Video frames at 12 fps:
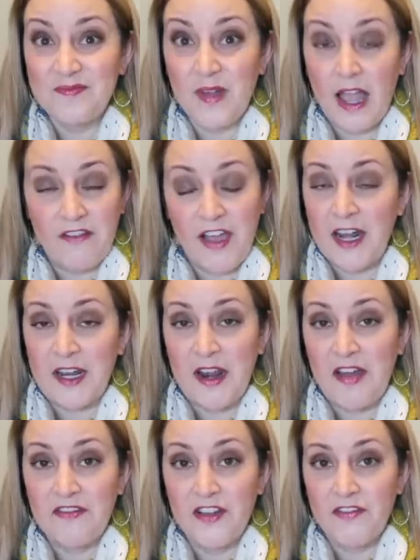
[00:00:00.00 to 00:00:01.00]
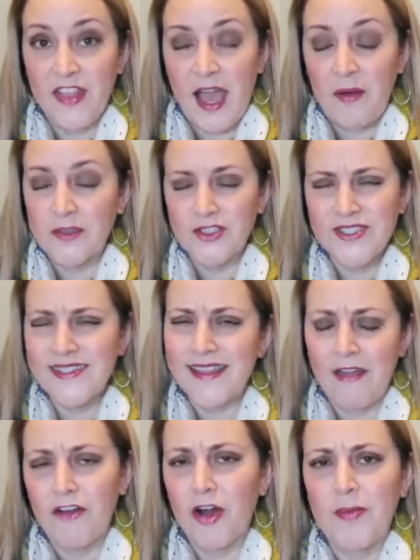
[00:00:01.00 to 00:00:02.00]
I've had enough of that, which is
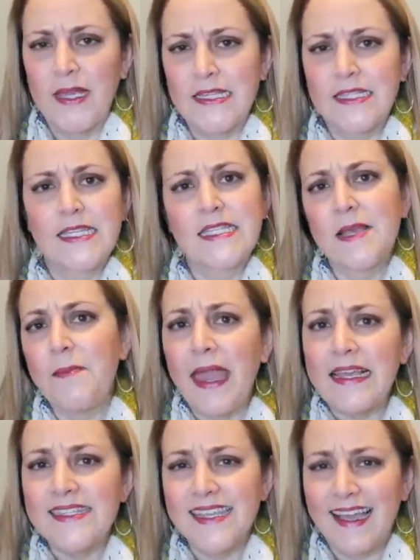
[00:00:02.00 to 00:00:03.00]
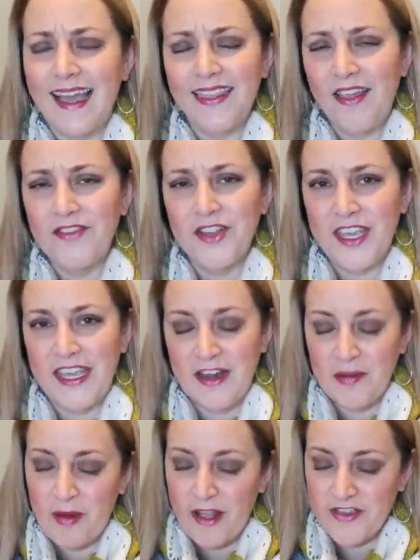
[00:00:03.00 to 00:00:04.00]
never, because it's amazing. I love looking at
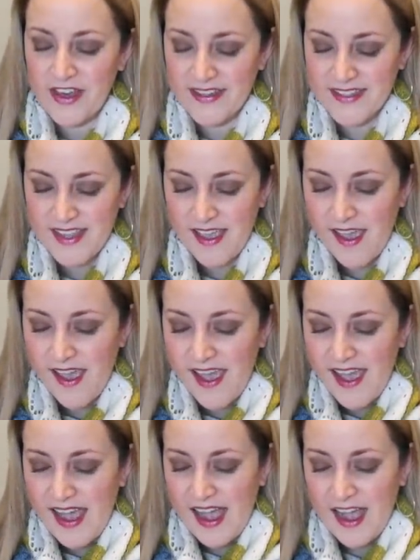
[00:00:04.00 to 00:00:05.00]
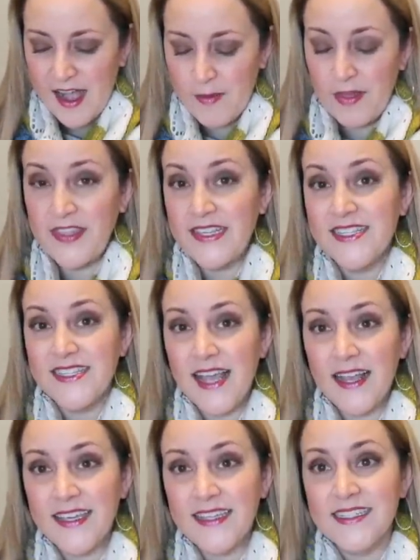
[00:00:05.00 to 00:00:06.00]
your projects. The
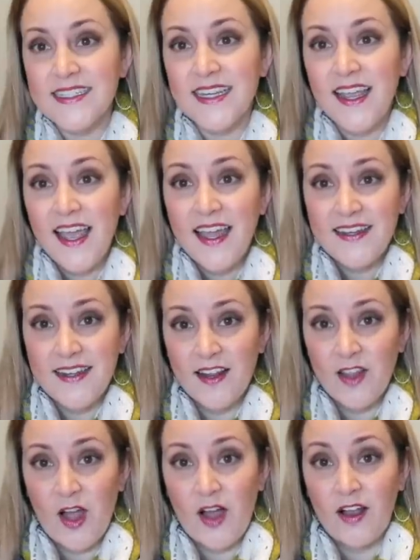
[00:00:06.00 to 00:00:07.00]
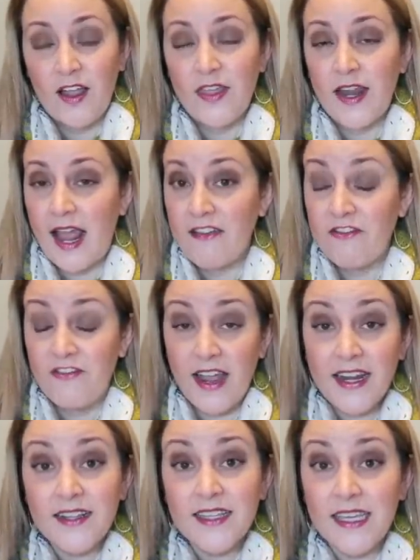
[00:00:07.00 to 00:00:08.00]
second knit along that I
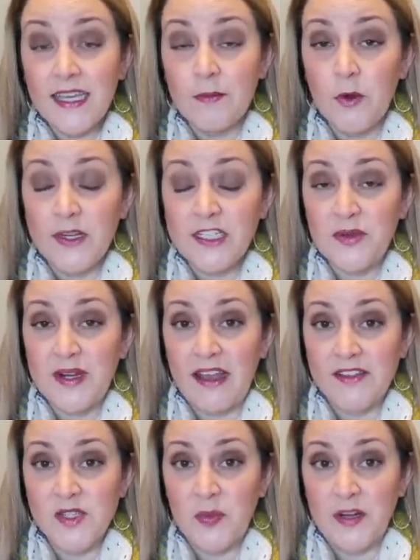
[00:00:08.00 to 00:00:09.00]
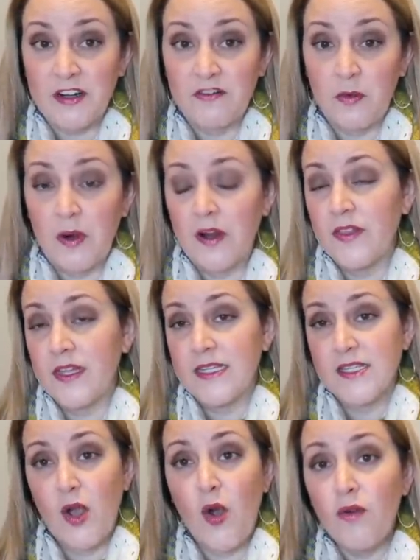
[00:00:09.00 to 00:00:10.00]
finally am going to announce a winner for that
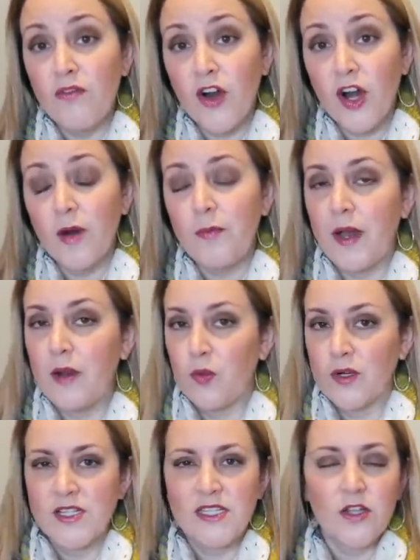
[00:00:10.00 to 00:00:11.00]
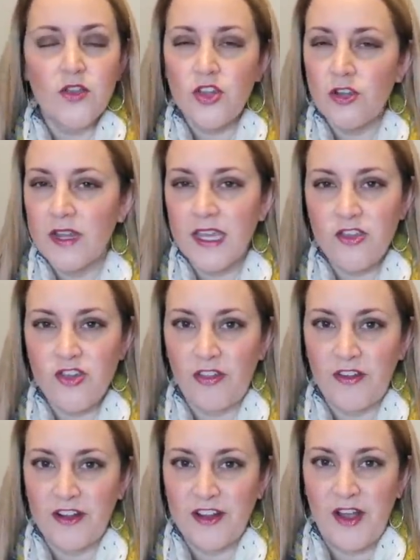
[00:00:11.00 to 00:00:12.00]
is over, but we're still cheering each
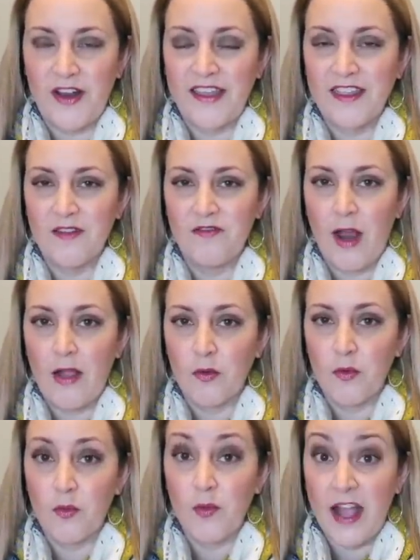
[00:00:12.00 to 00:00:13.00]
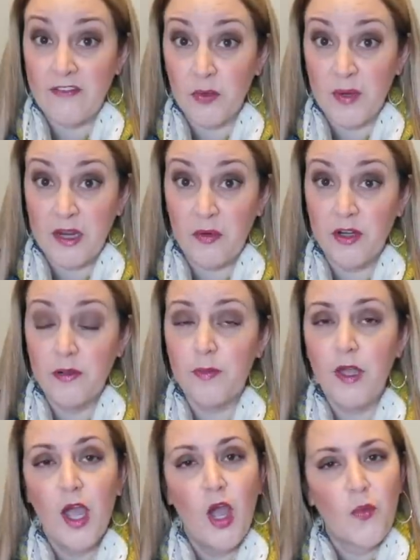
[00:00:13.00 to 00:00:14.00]
other along in the Ravelry group,
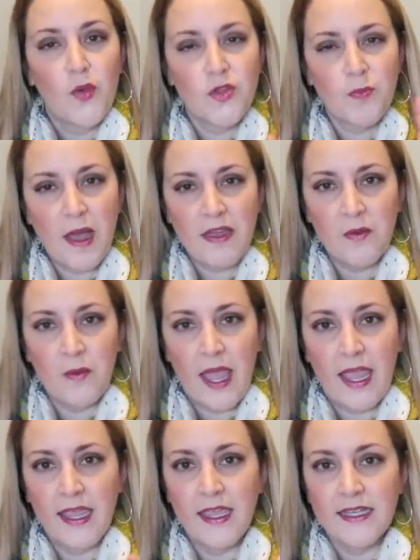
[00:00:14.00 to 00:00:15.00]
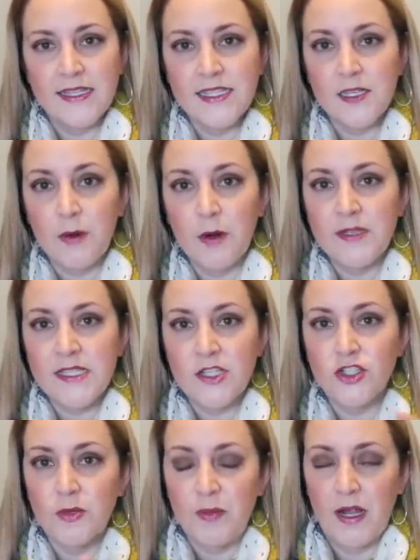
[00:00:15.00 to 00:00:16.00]
which, by the way, is Suburban
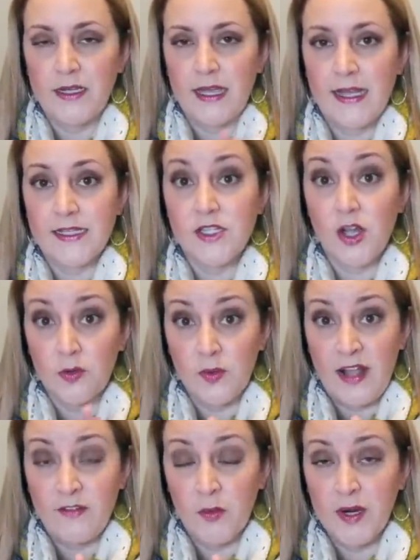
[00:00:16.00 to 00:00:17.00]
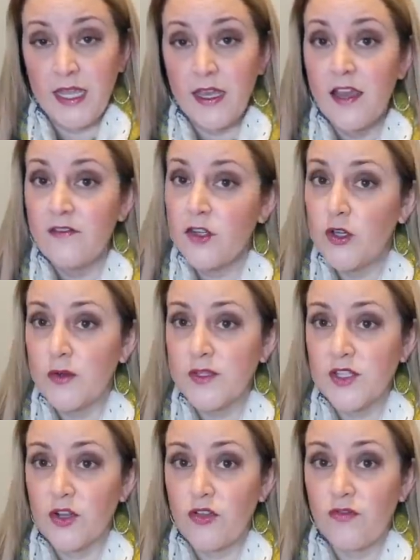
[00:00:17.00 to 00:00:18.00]
Stitcher Podcast on Ravelry. If you go
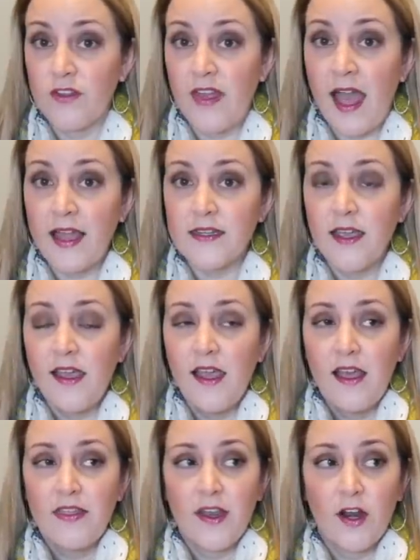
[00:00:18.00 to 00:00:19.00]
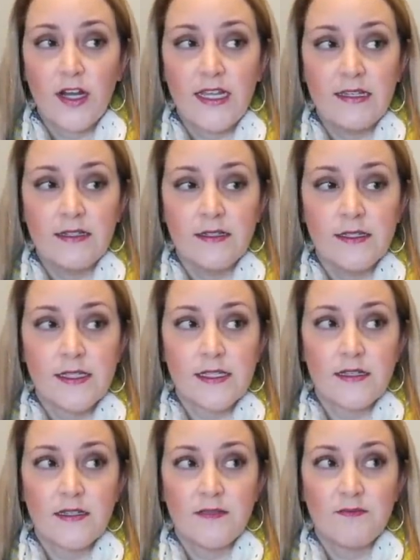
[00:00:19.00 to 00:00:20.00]
search for that, there
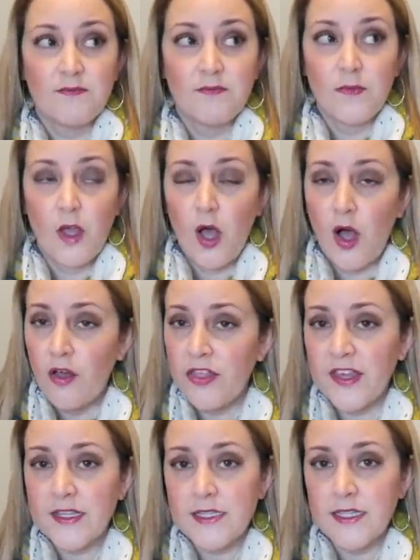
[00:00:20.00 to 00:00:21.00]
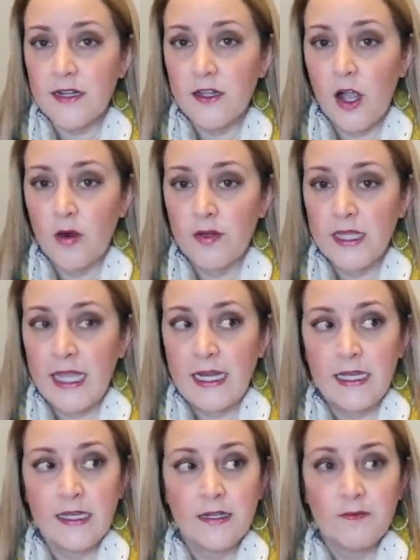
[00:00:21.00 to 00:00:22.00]
is all things knit along
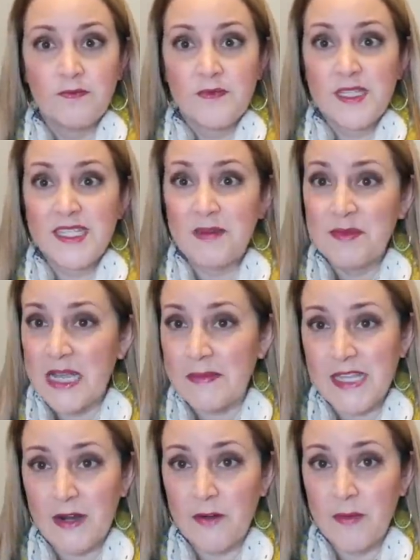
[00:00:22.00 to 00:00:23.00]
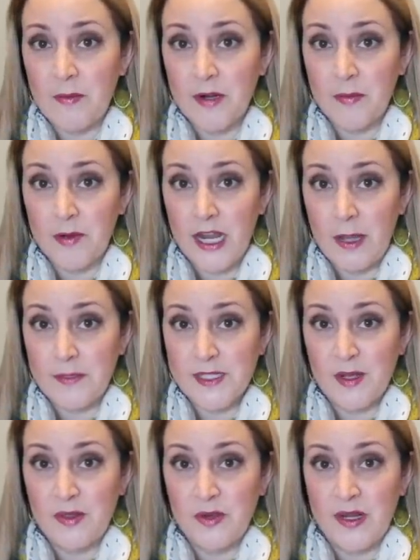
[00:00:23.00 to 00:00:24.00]
related. Sometimes I remember to put
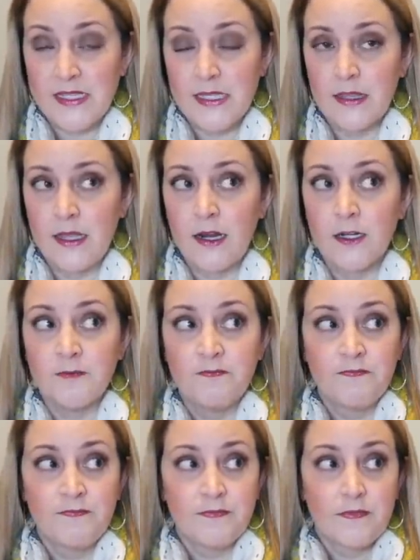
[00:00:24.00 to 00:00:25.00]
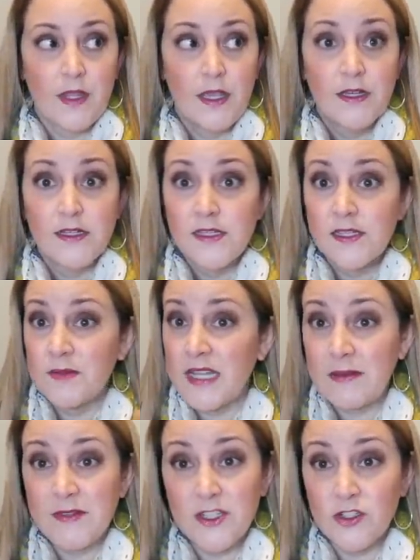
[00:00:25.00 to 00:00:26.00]
episode threads in there.
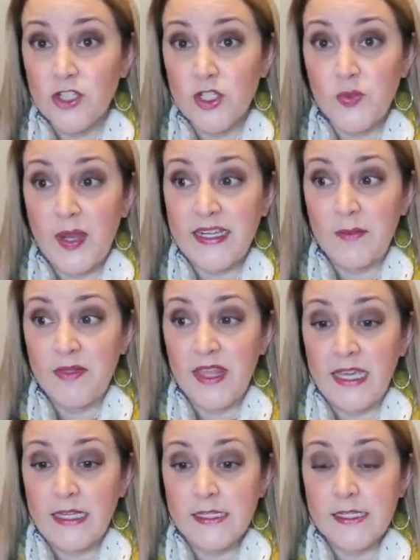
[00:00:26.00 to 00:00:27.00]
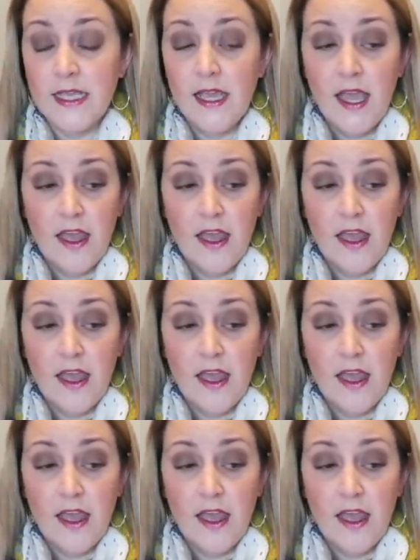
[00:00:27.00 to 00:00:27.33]
Sometimes there's just random things.